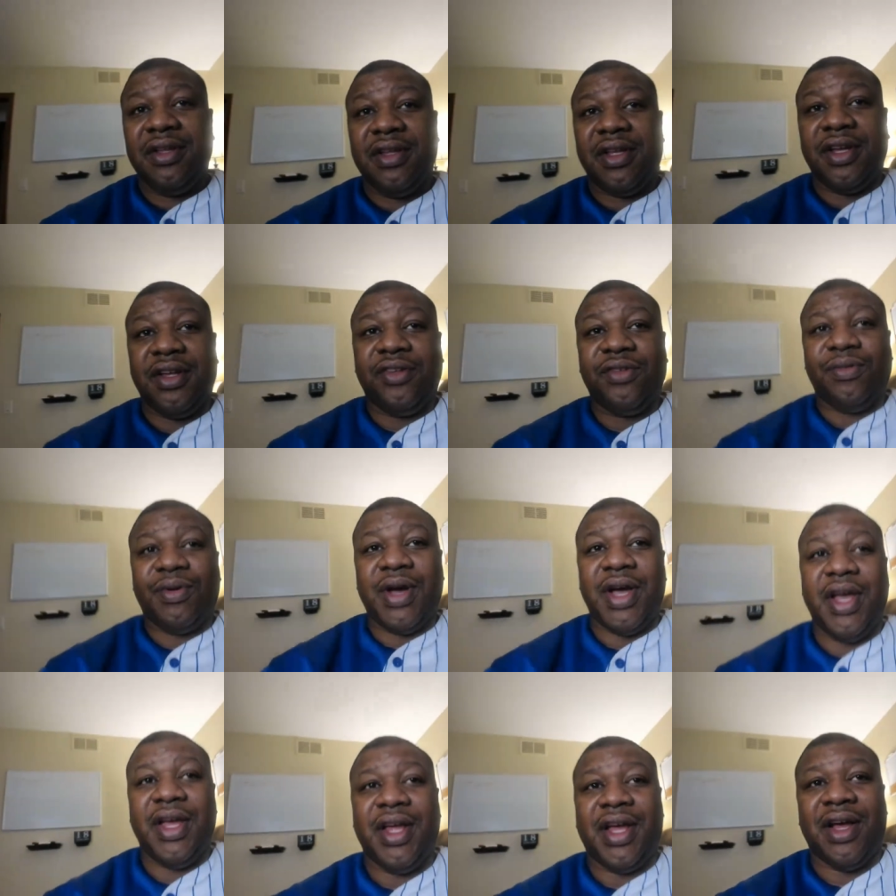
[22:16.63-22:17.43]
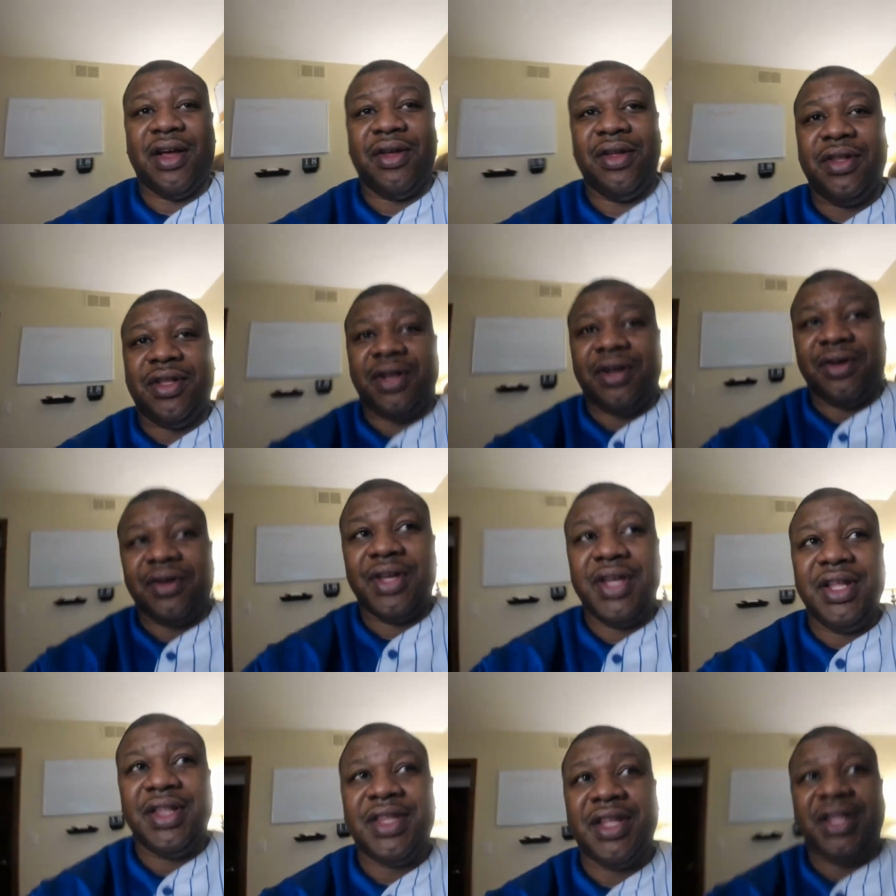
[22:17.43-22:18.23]
That's right, outlaw.
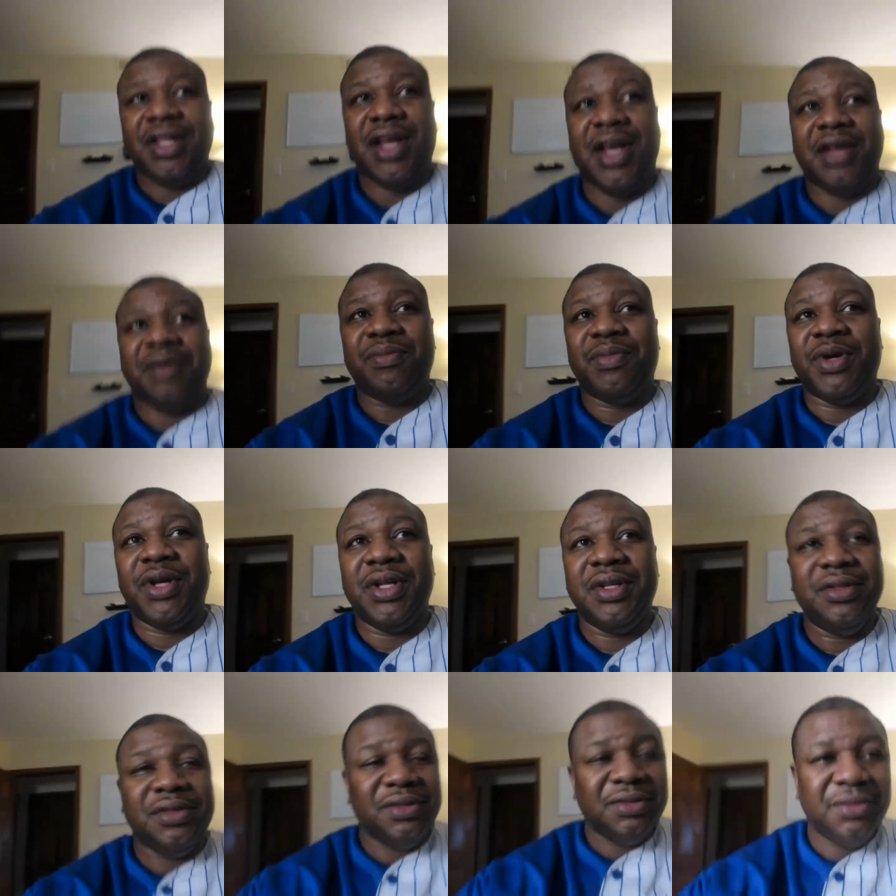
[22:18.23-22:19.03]
Hit the like button.